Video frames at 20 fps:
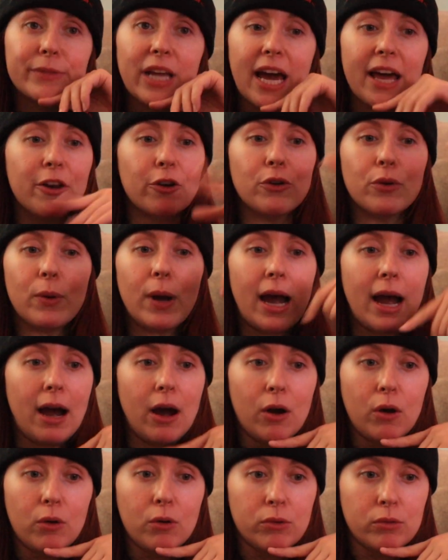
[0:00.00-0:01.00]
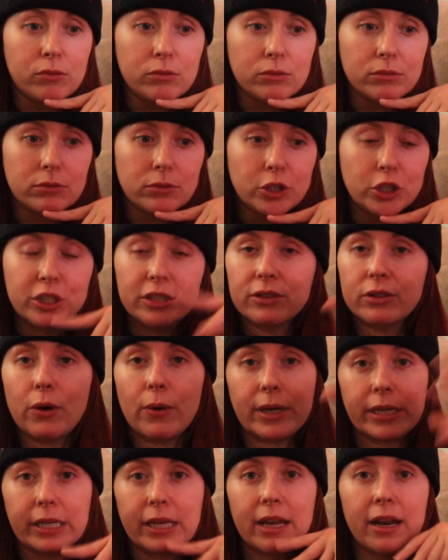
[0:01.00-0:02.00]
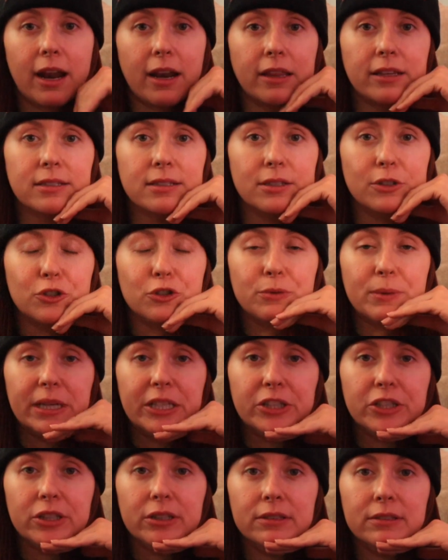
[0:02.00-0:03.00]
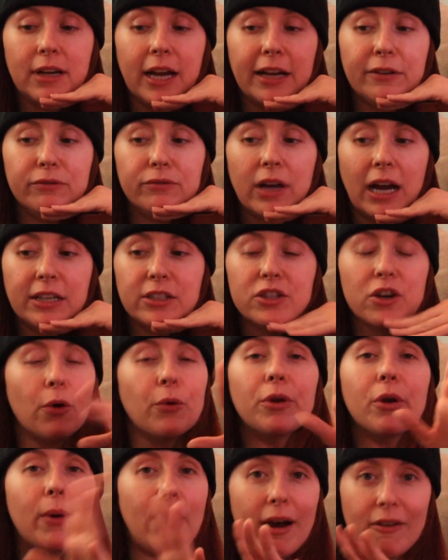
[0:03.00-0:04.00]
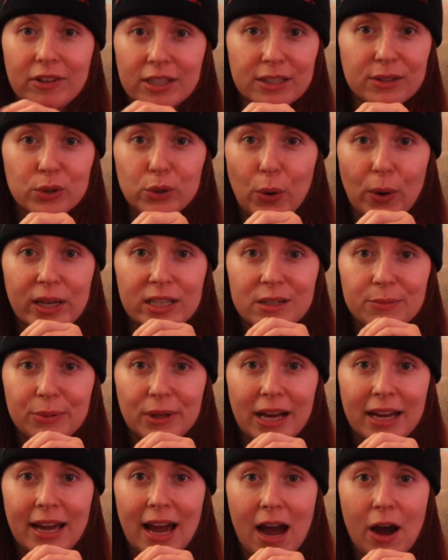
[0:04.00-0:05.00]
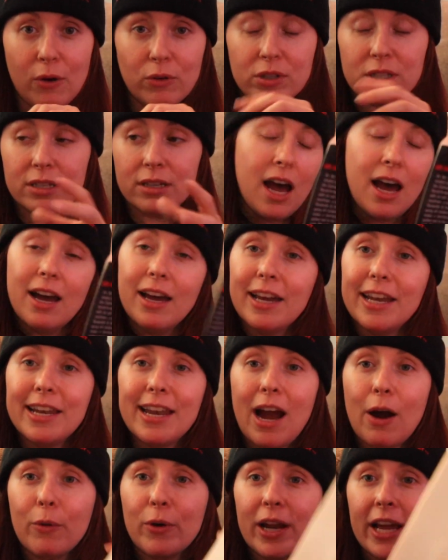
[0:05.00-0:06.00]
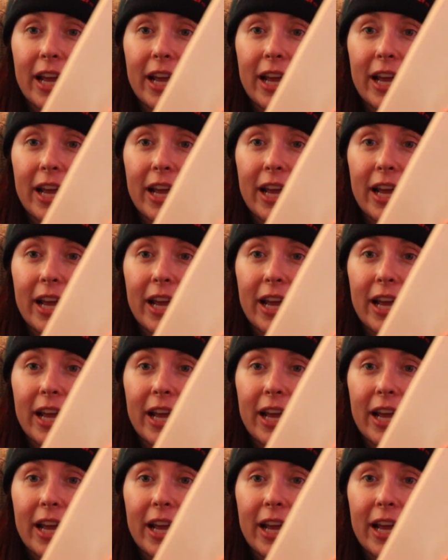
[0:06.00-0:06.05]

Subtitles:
I don't know how she's going to get out of this situation. I don't know how this is going to play out. And now we're